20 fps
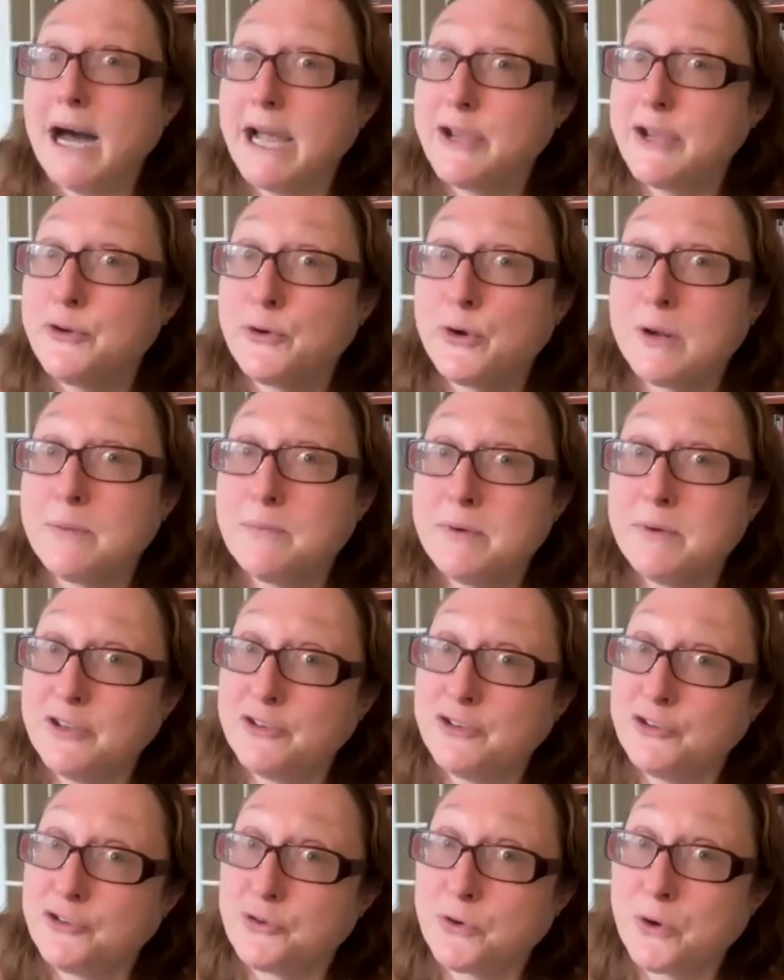I grew up in
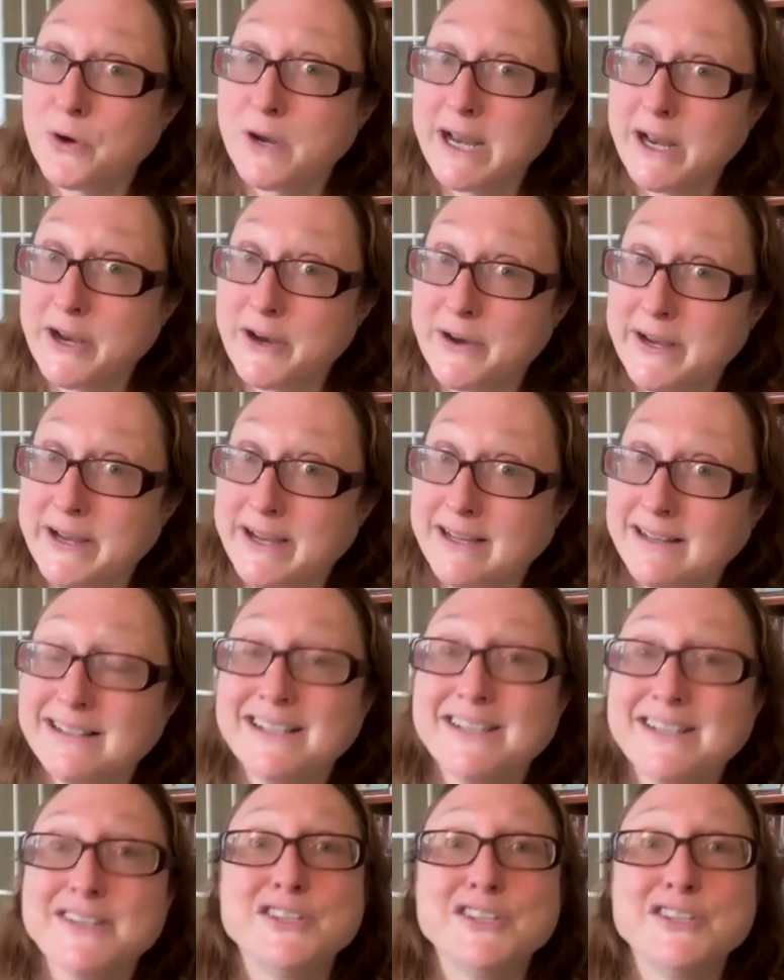the Detroit area.